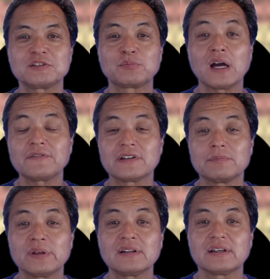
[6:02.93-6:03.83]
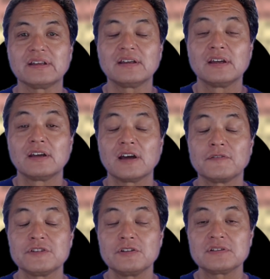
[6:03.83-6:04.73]
profitability
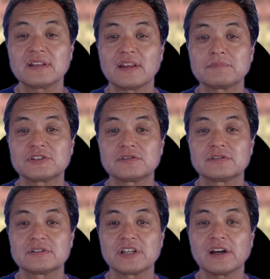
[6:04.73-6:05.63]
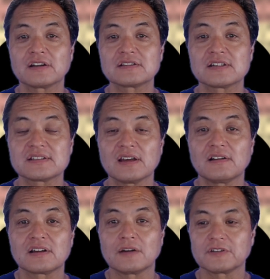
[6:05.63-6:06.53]
of using them shares to sell
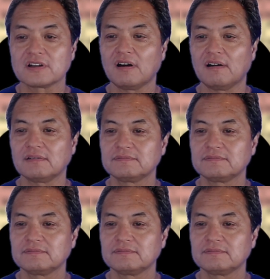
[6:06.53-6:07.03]
a covered call.